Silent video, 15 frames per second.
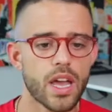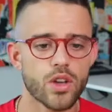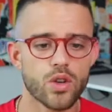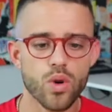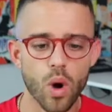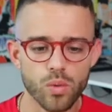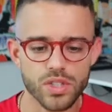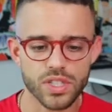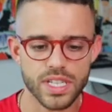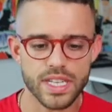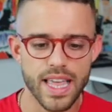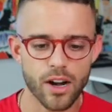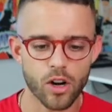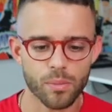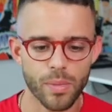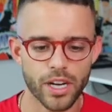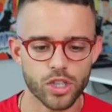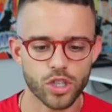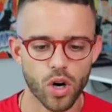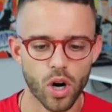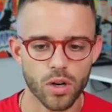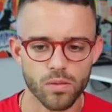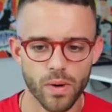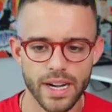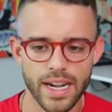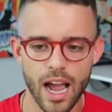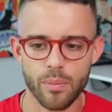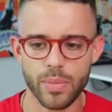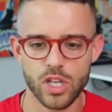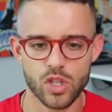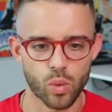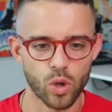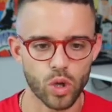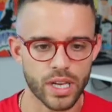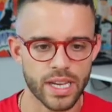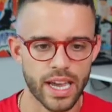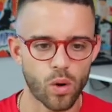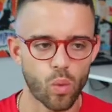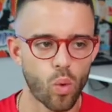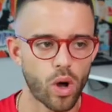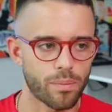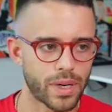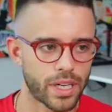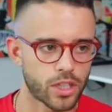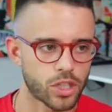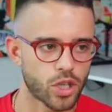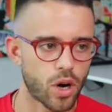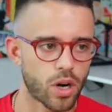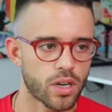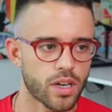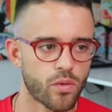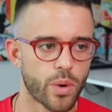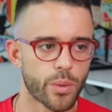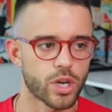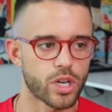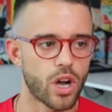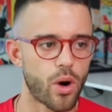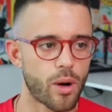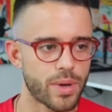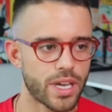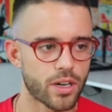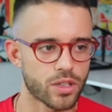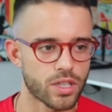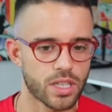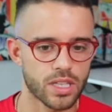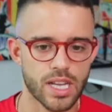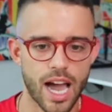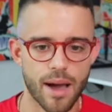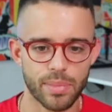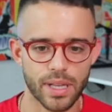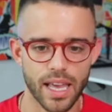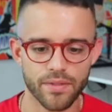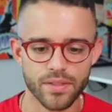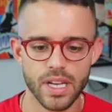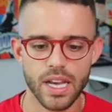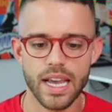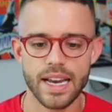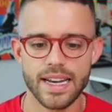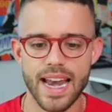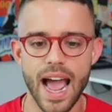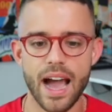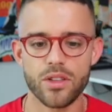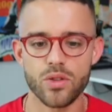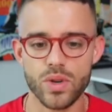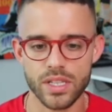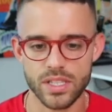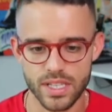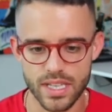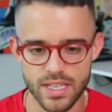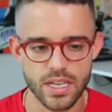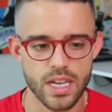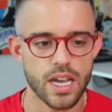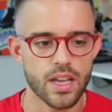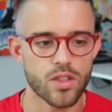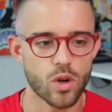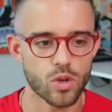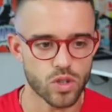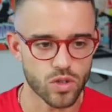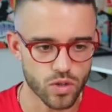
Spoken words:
You don't see that on my chart right now because we're looking at a 1 minute chart. If we were to go up here to the top left, now you can see those